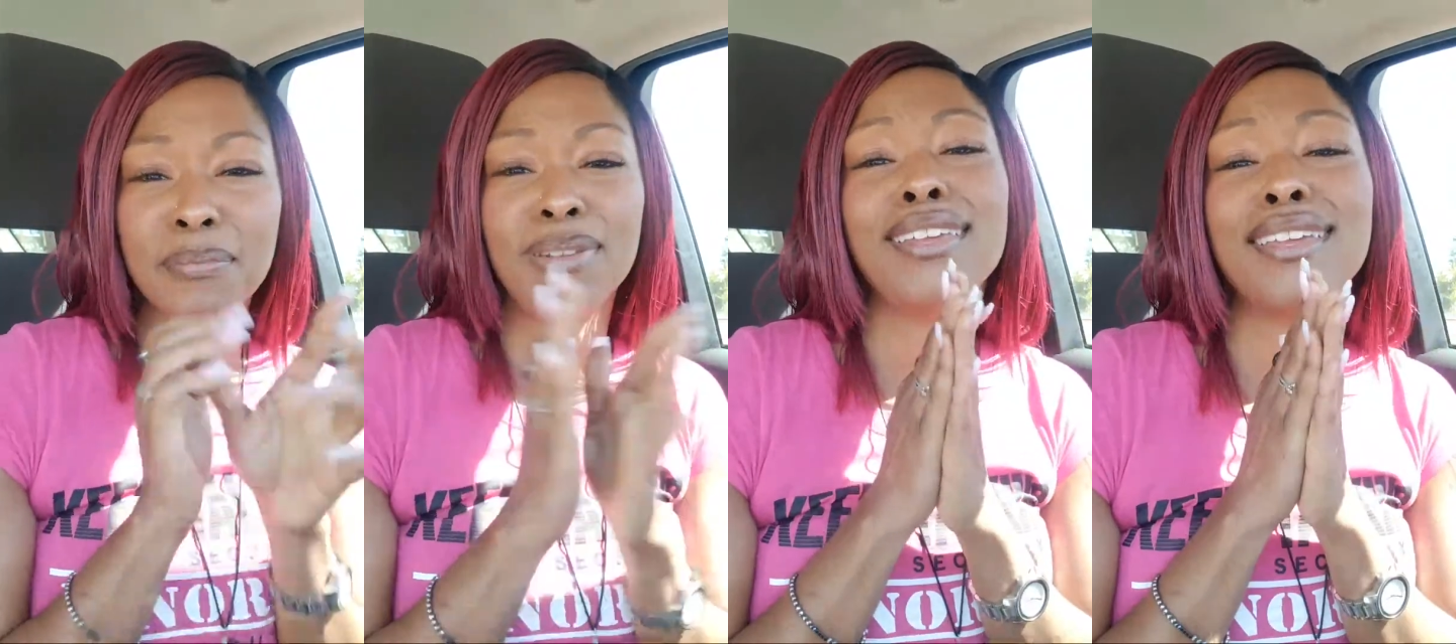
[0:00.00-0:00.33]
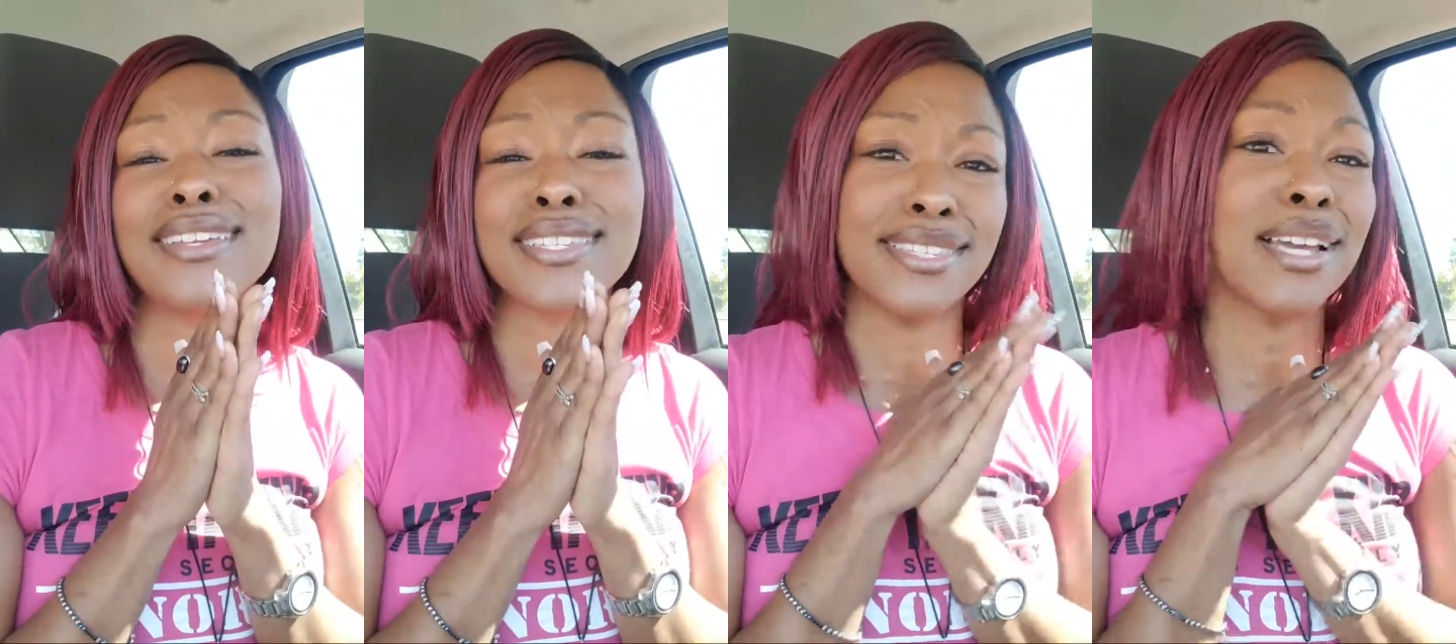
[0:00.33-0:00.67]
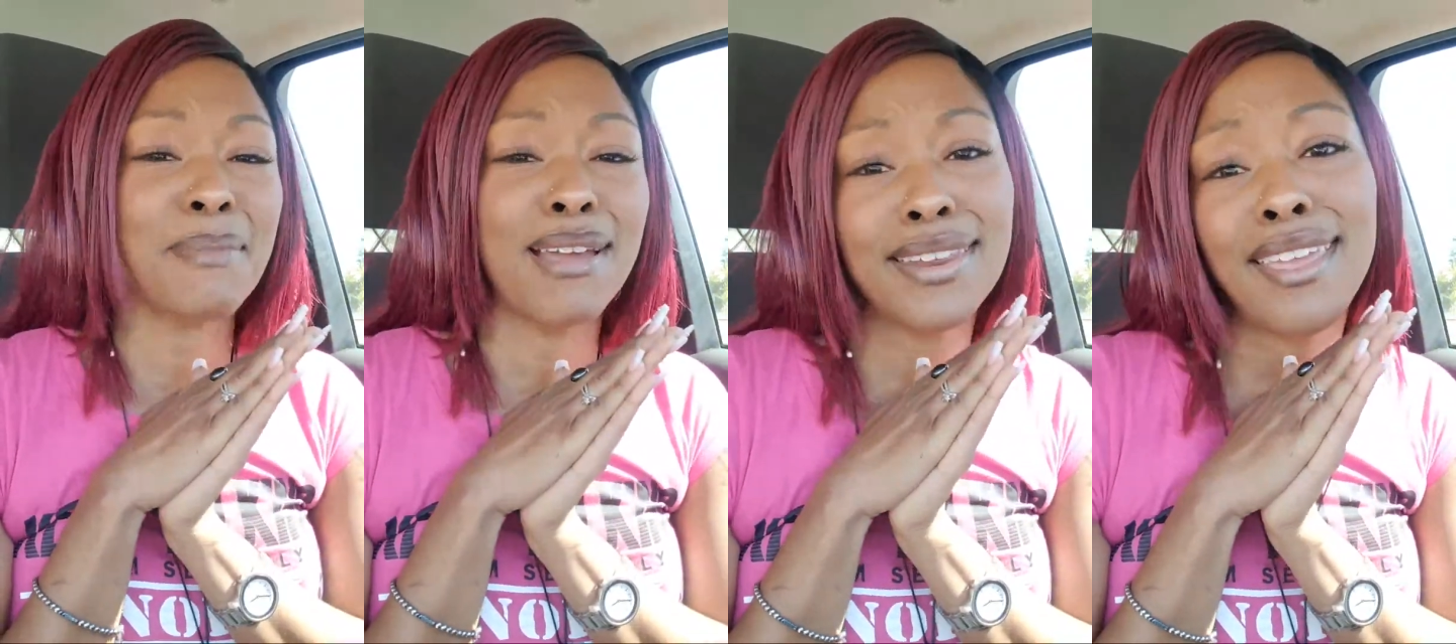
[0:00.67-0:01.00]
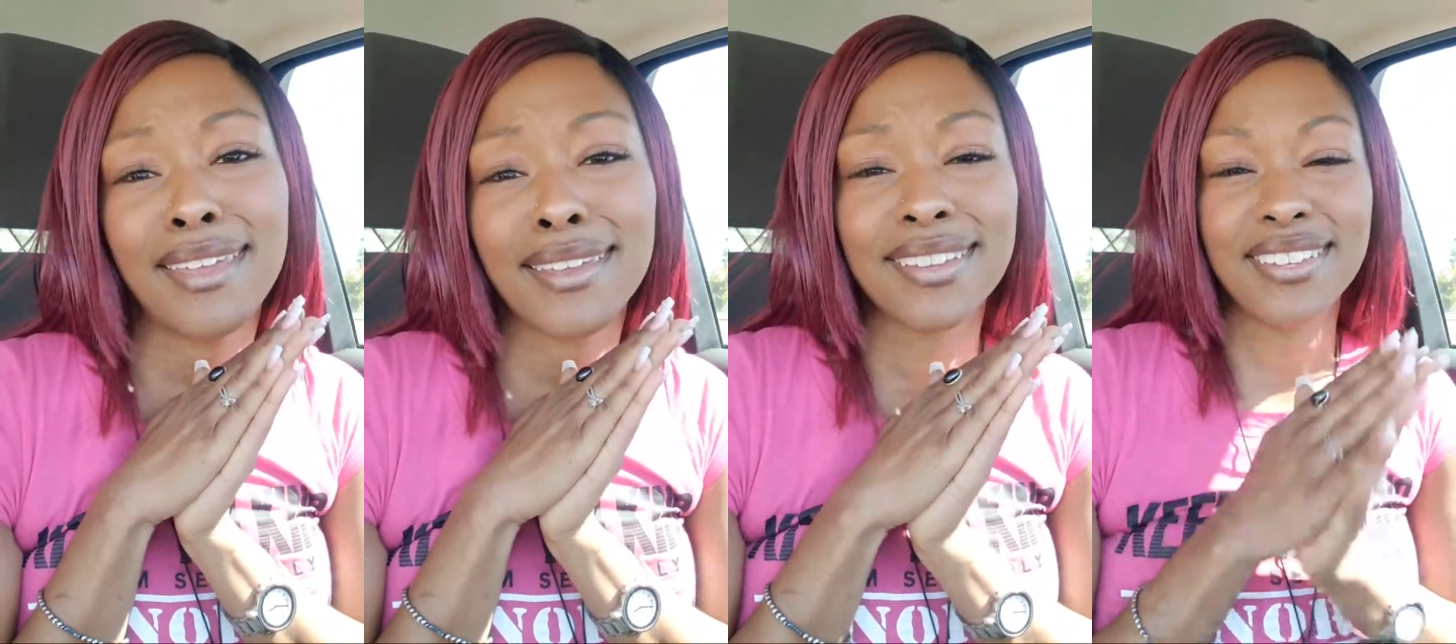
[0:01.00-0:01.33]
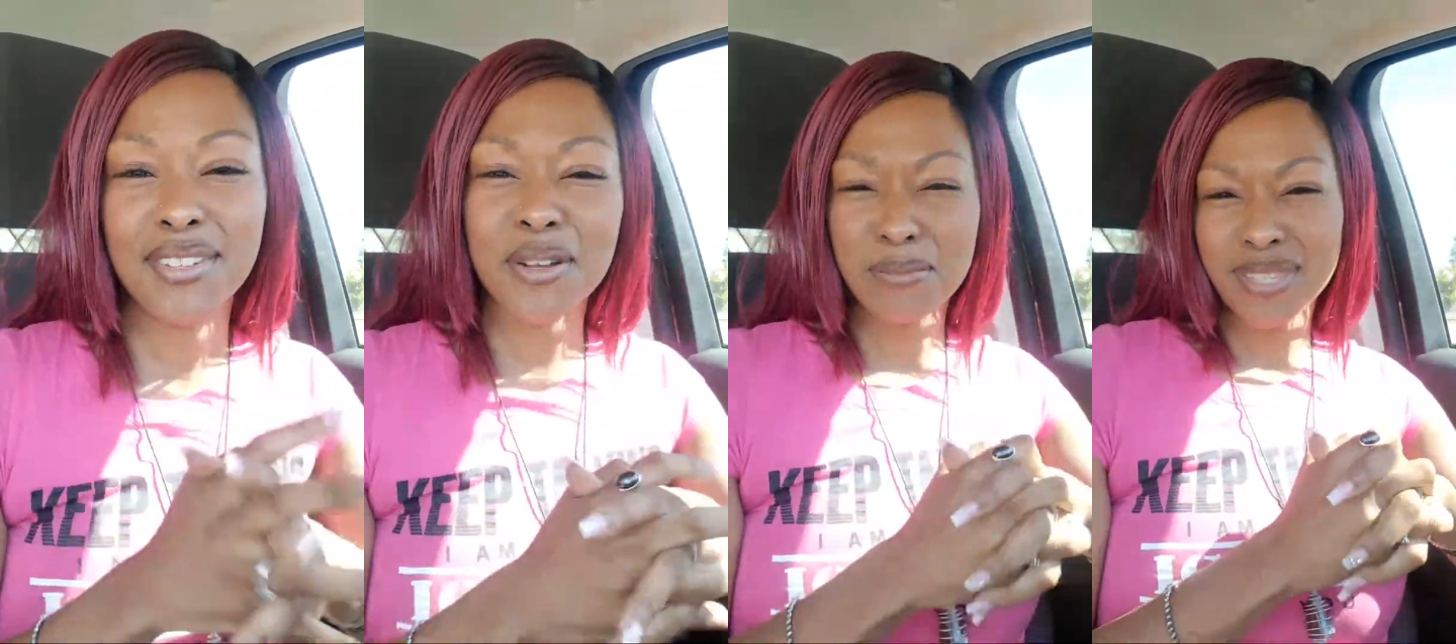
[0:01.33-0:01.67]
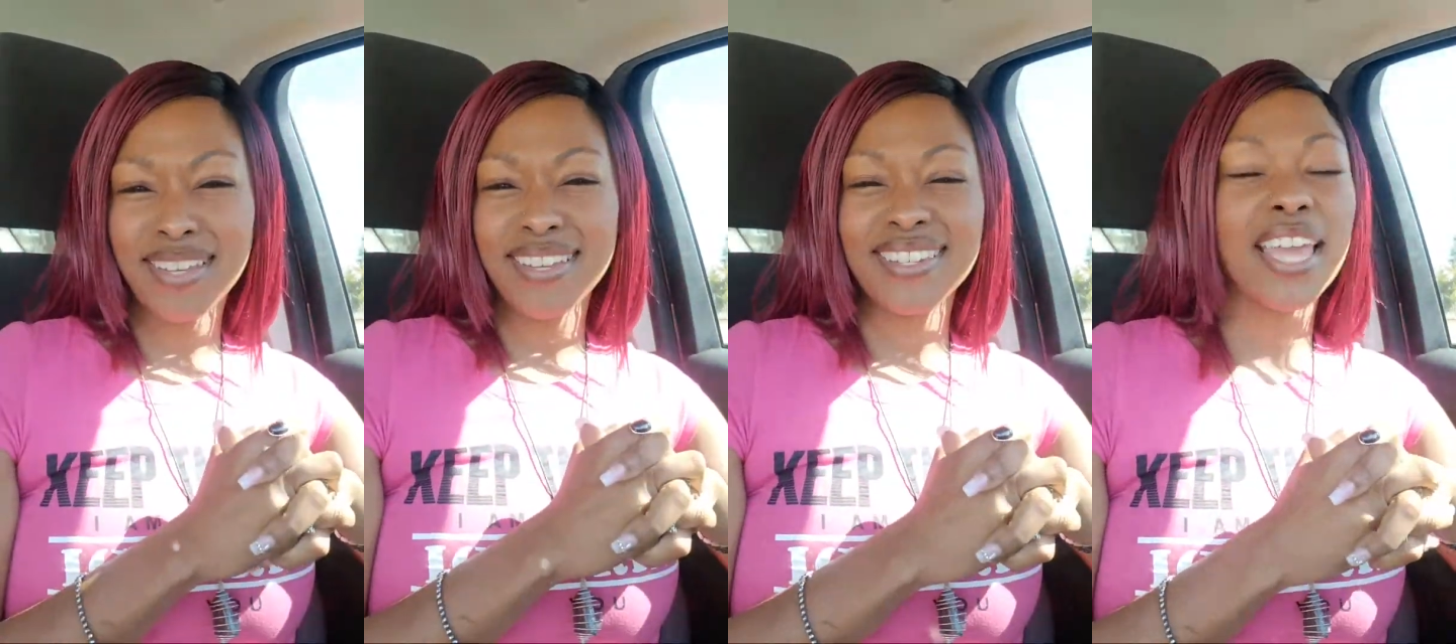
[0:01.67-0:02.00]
Please suck my dick." You know what I'm saying?